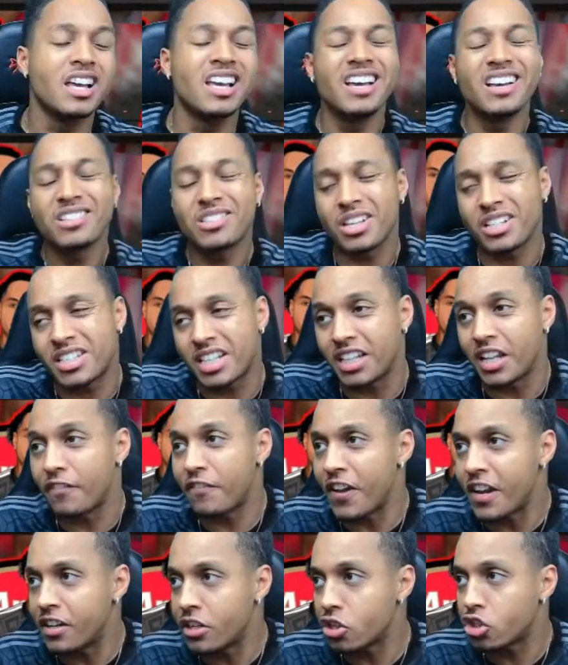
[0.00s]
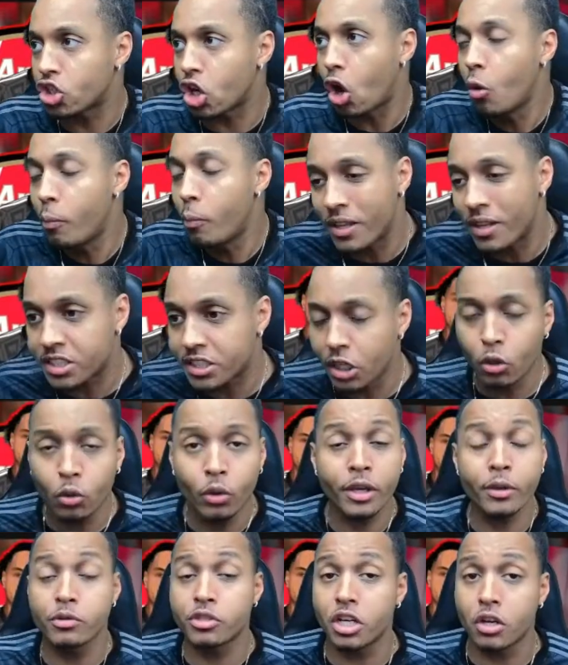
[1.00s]
So it's the defender's goal, but still, he
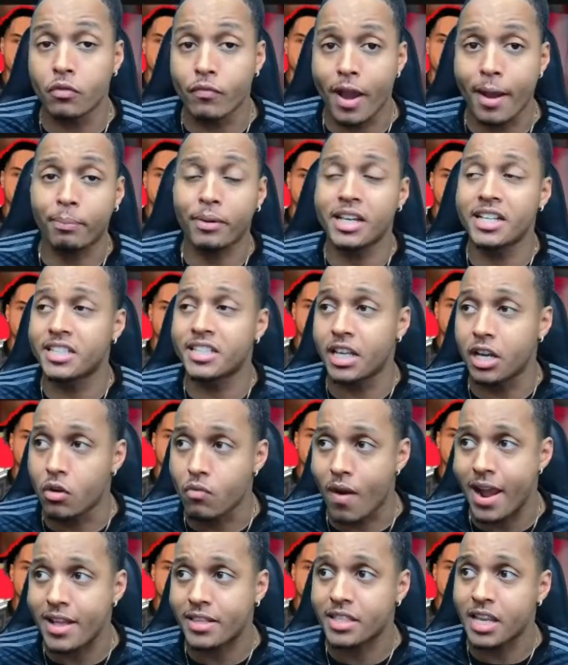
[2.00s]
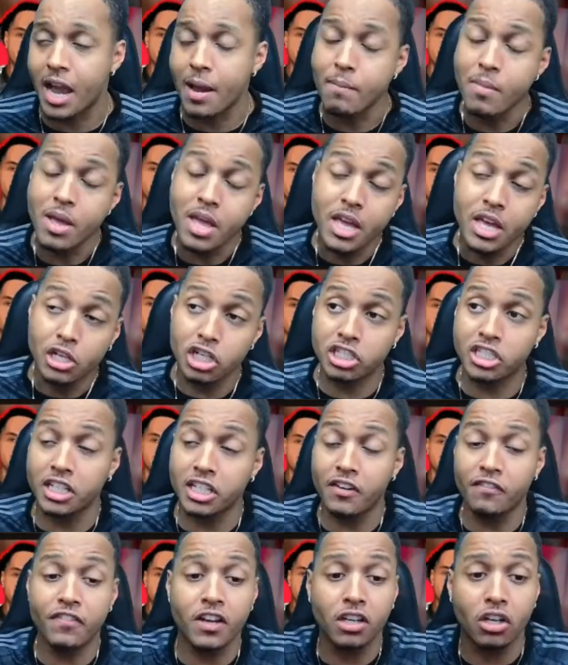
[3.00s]
was in the right place at the right time. Just the
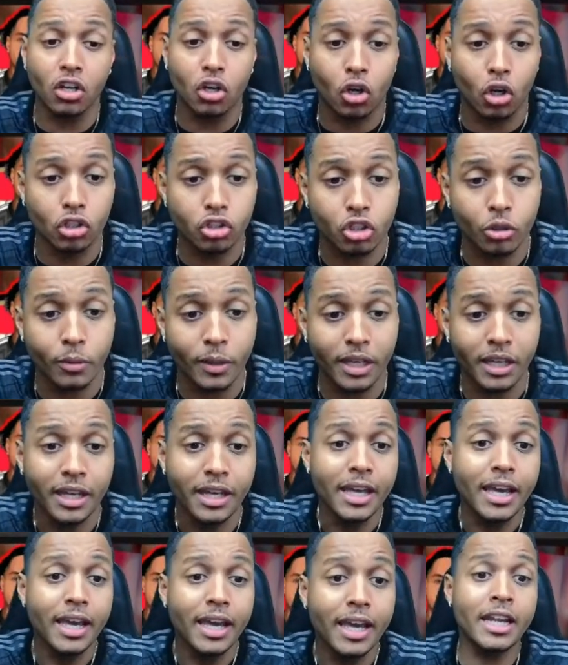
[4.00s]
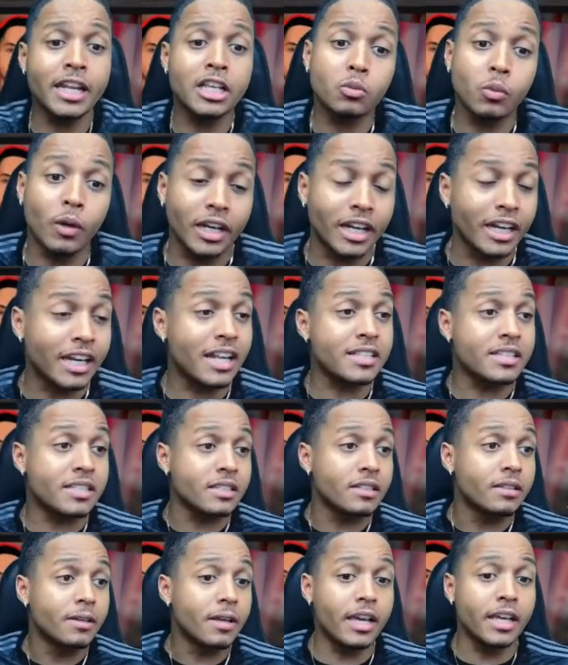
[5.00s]
defender got to it. It is what it is.
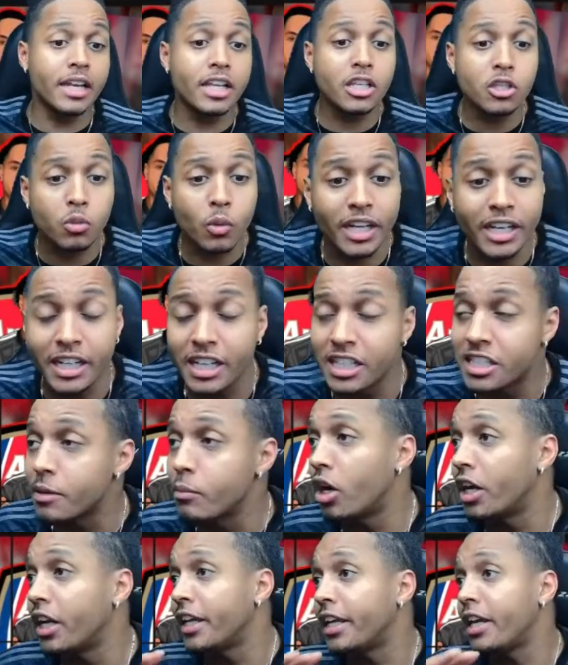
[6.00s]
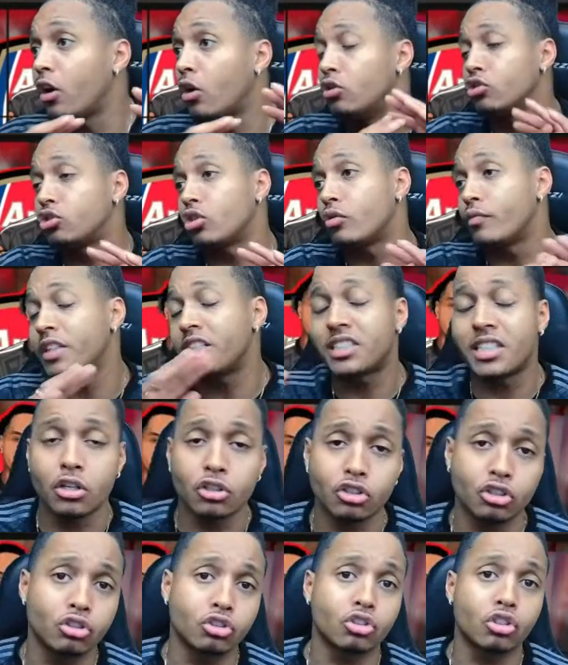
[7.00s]
It is what it is. I'm not going to get onto Reece
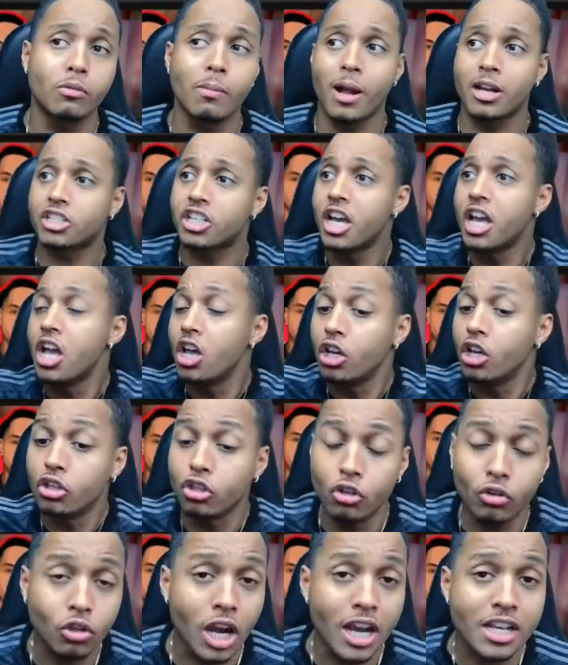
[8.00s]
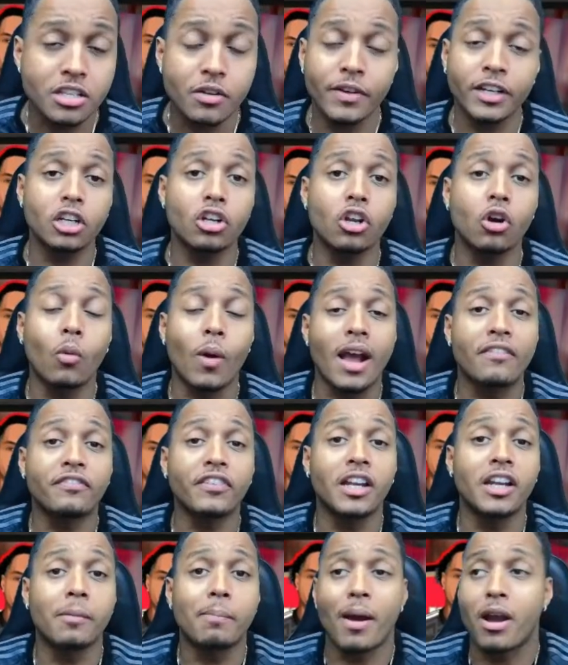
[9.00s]
Nelson too much. You guys already know what I feel
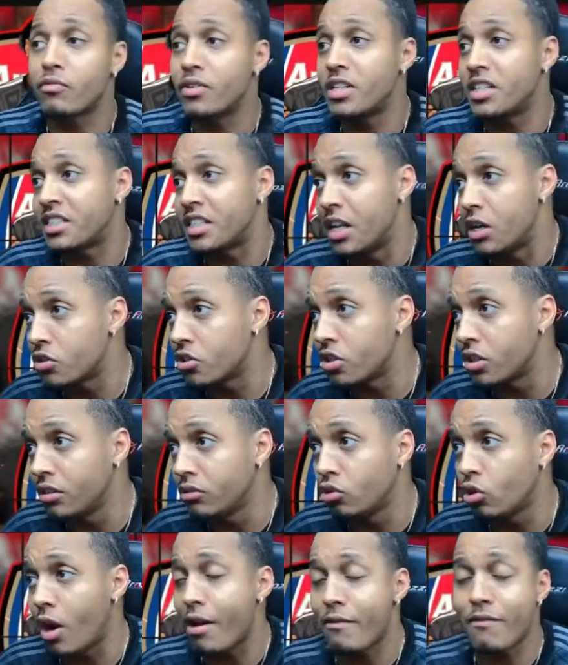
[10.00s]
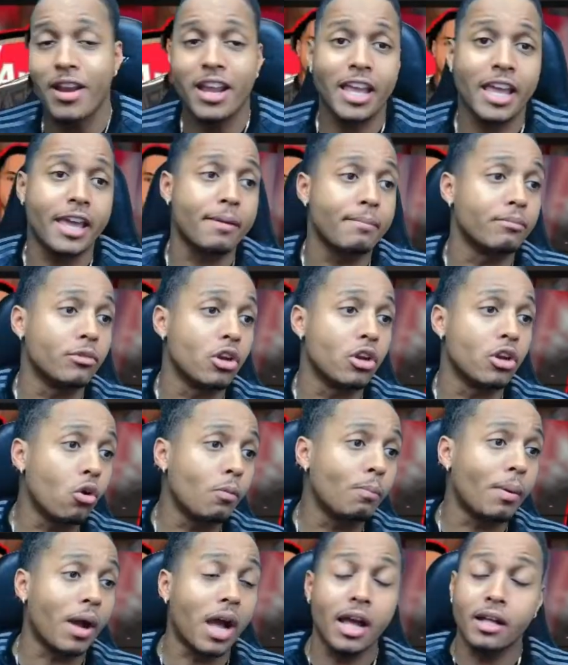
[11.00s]
about Reece Nelson. Do I rate him? No,
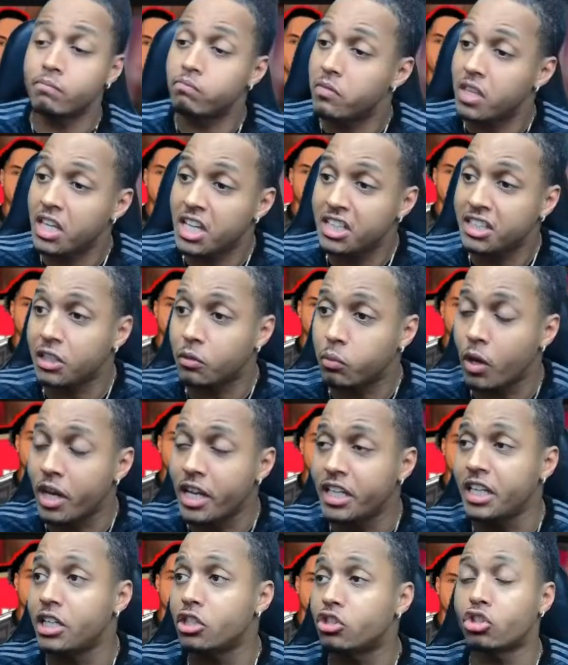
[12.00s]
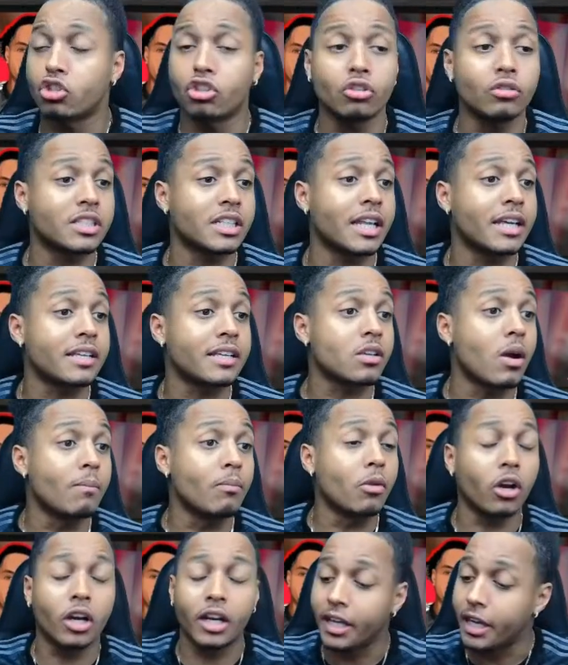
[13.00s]
but he did what he needed to do today. So I'm
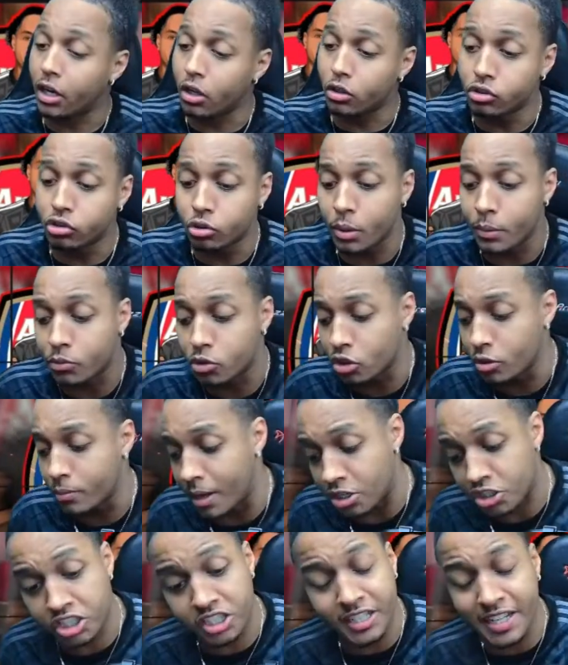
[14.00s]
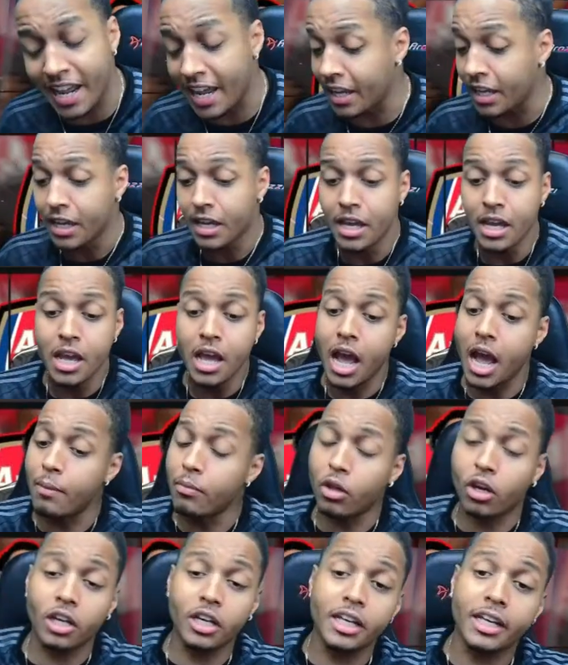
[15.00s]
not going to get onto him too much today. I'm
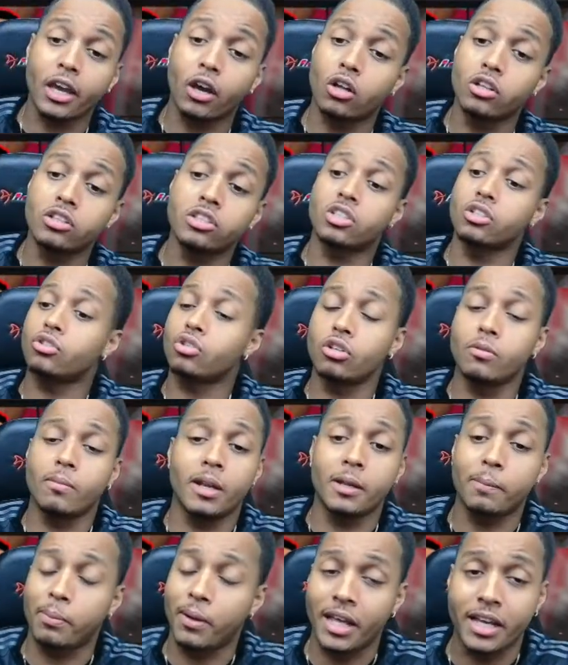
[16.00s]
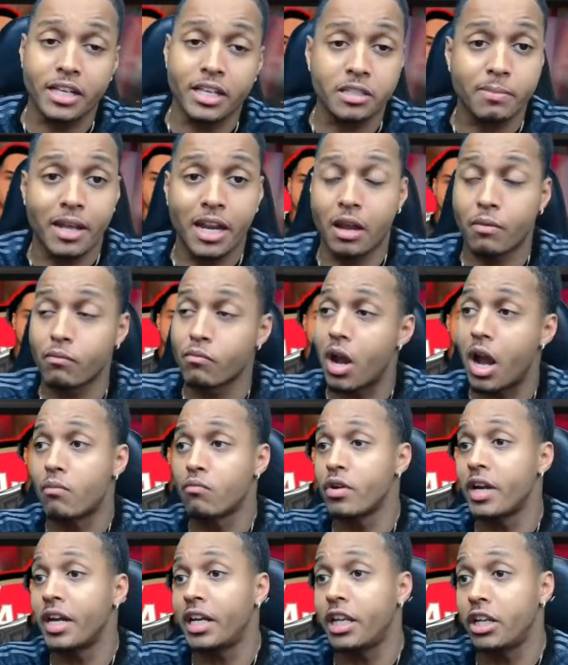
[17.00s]
not going to get onto too many players, man. I'm
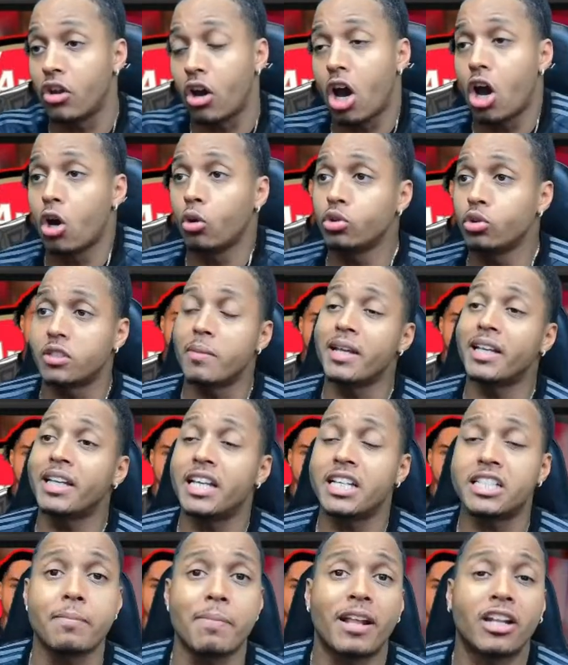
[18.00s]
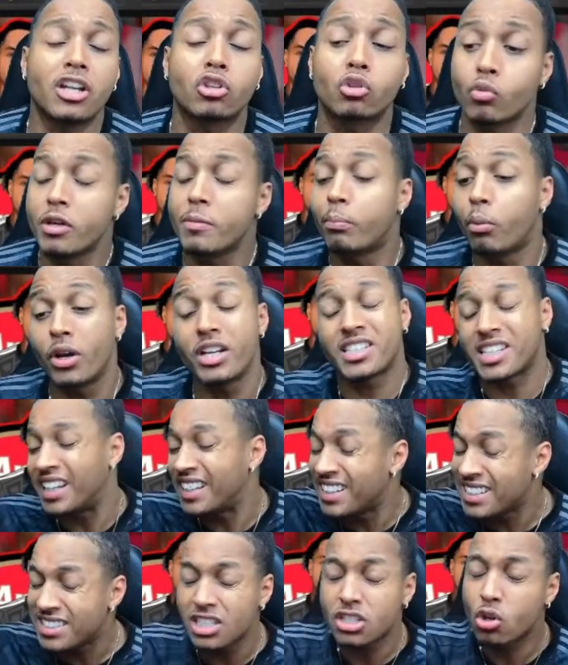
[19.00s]
really not. Ultimately, it's about the 3 points, and
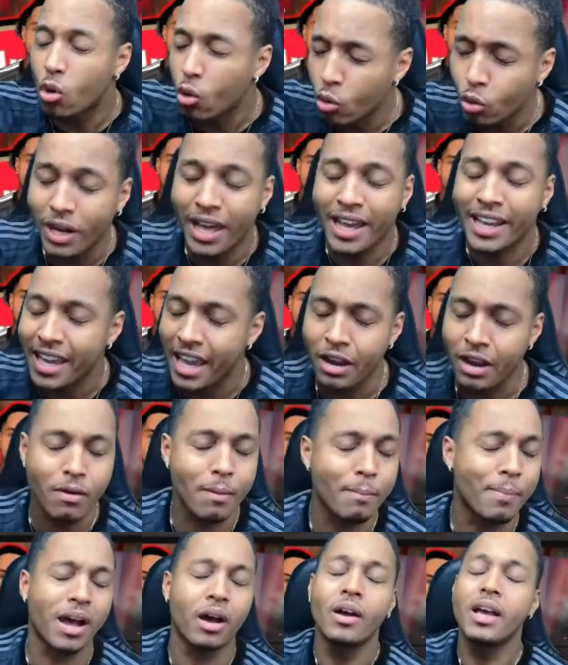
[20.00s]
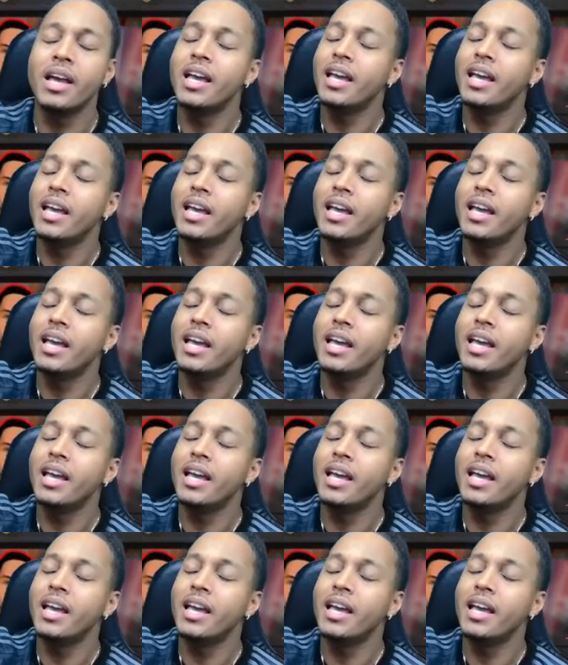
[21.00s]
this is all I care about.